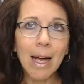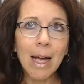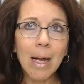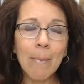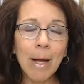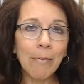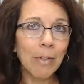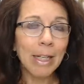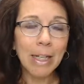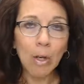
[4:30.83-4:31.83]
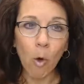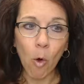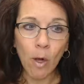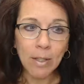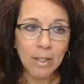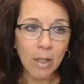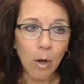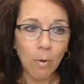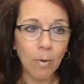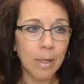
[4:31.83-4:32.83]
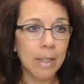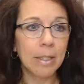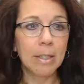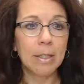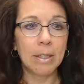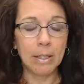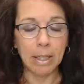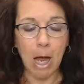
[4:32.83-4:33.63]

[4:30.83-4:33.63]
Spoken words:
Mindful eating also is,